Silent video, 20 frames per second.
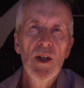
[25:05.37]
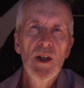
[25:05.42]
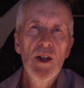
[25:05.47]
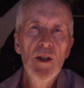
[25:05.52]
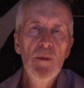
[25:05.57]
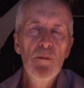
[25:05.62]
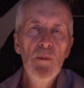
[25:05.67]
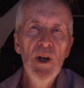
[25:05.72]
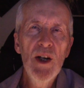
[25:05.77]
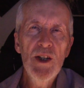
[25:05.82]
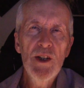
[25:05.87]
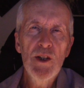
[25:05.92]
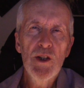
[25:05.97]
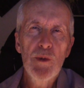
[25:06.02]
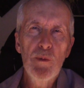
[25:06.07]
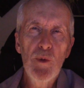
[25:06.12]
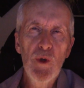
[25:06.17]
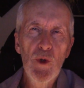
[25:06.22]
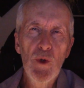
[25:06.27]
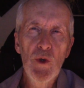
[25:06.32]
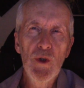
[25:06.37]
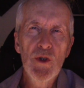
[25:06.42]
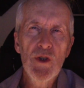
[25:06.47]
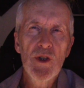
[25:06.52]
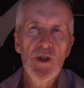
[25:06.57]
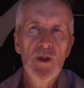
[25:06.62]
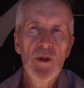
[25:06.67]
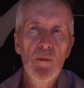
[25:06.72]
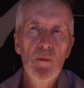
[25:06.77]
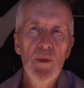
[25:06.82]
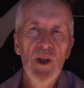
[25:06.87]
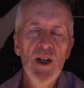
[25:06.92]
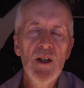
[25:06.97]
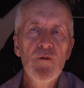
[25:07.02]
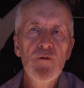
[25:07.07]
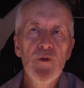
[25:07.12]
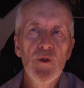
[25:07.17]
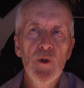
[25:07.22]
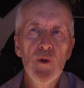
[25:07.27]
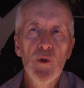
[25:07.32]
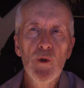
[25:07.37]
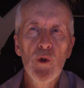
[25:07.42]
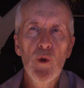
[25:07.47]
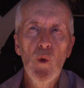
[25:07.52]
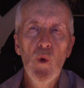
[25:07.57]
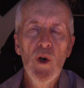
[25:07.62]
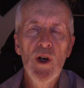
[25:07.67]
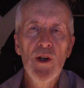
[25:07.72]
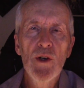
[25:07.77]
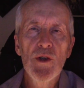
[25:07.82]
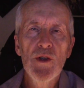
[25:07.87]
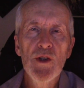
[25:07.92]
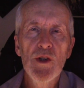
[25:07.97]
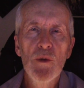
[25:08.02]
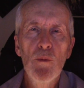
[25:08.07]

In my experience, backfill requires